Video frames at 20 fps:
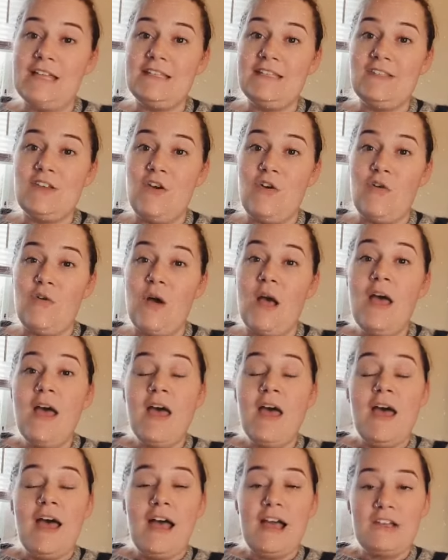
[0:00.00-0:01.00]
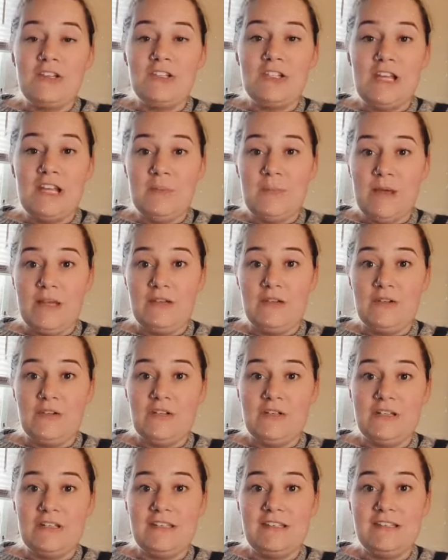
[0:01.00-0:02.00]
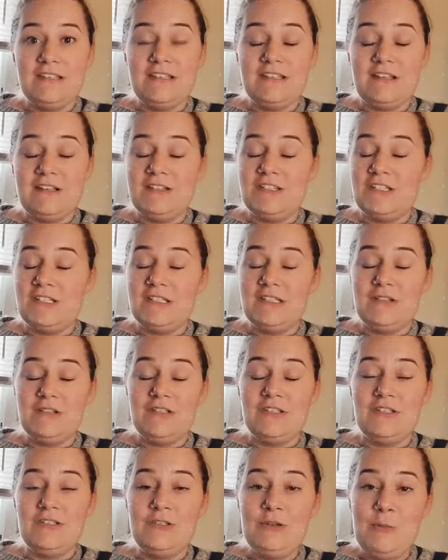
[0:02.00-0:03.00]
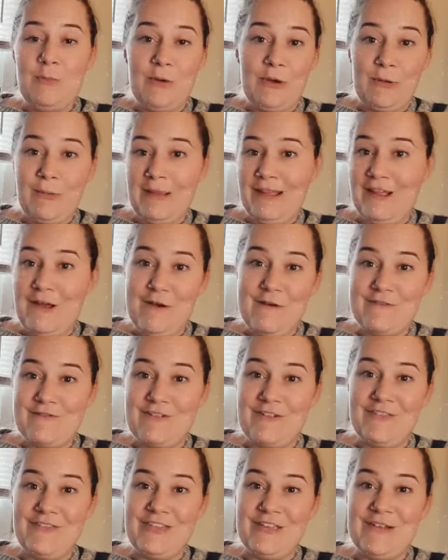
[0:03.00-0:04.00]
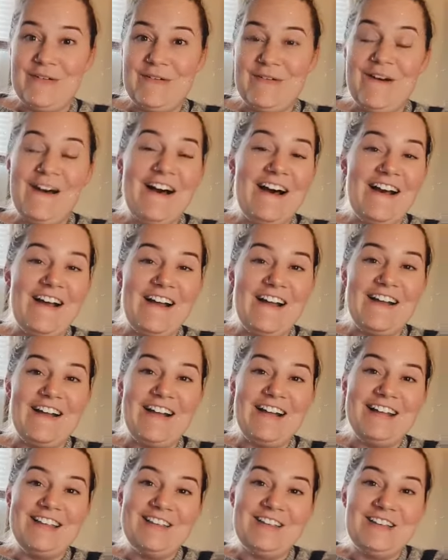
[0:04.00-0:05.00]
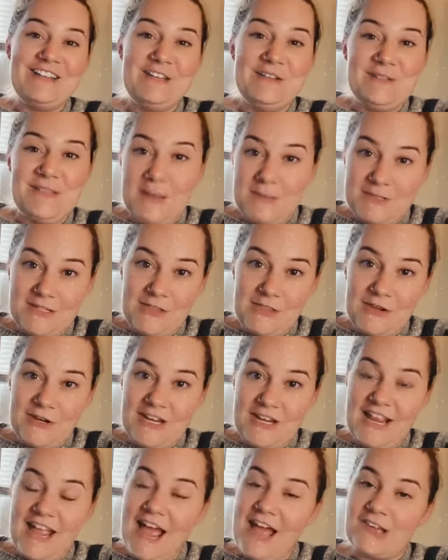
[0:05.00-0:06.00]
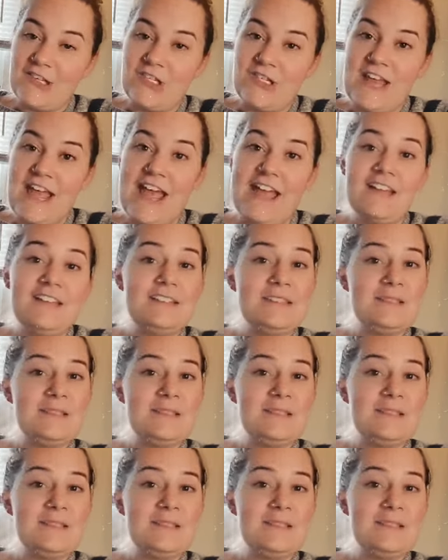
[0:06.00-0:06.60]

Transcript: So hashtag bundles, just a super quick overview, are you can use up to 30 hashtags.